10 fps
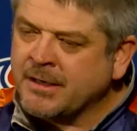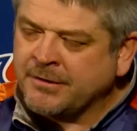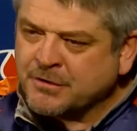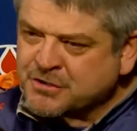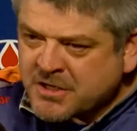
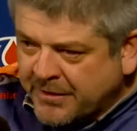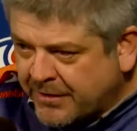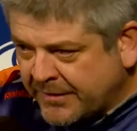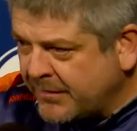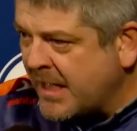There's
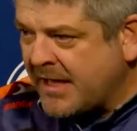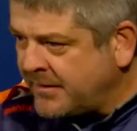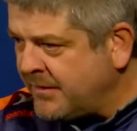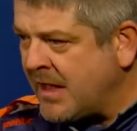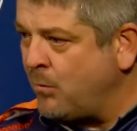nothing
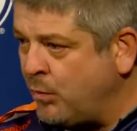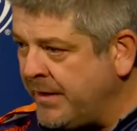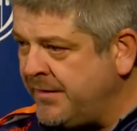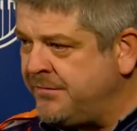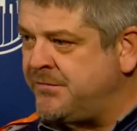that
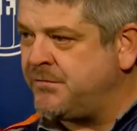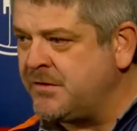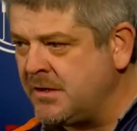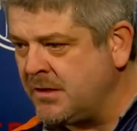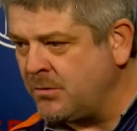we
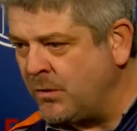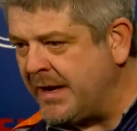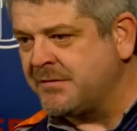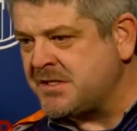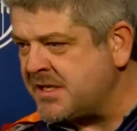
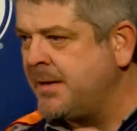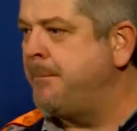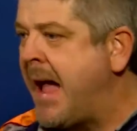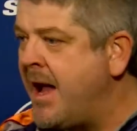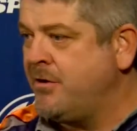haven't seen a
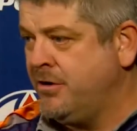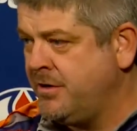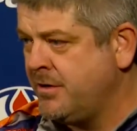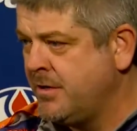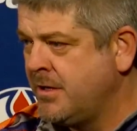
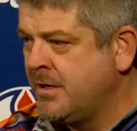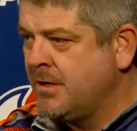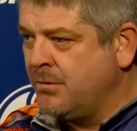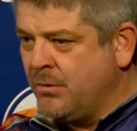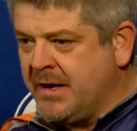pattern.
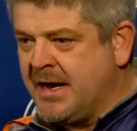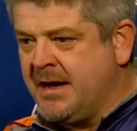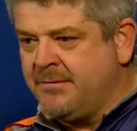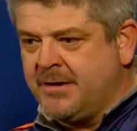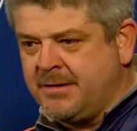We
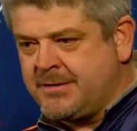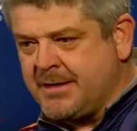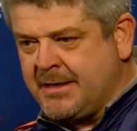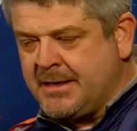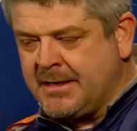haven't
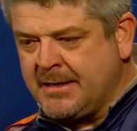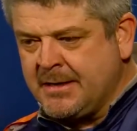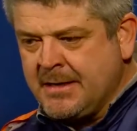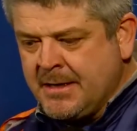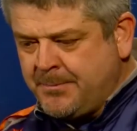
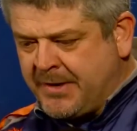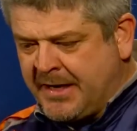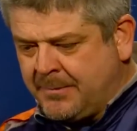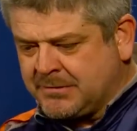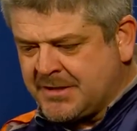been
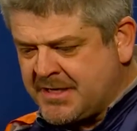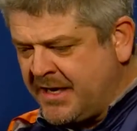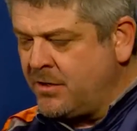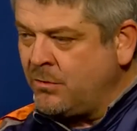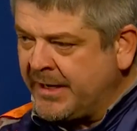able to say,
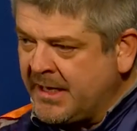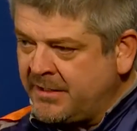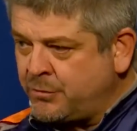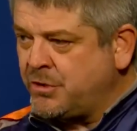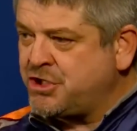you know, we get
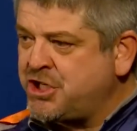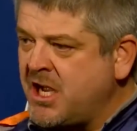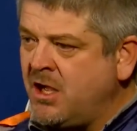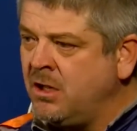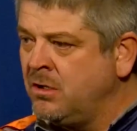into a
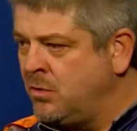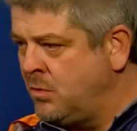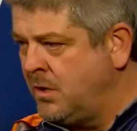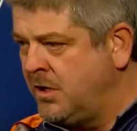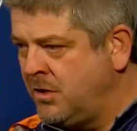shell
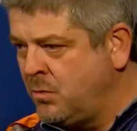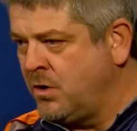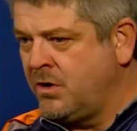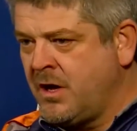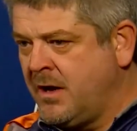or
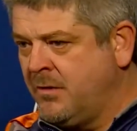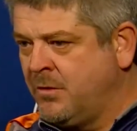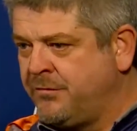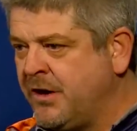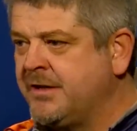we're
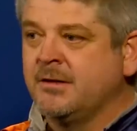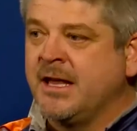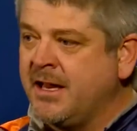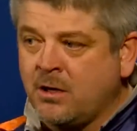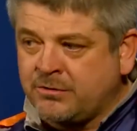afraid to
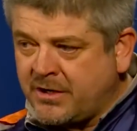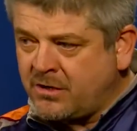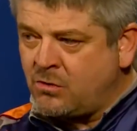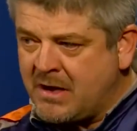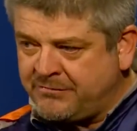lay it out there
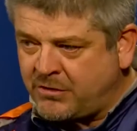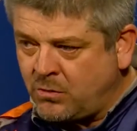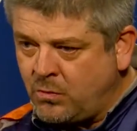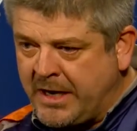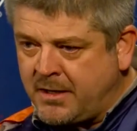and go after
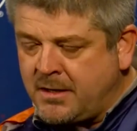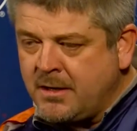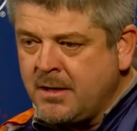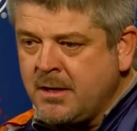a win.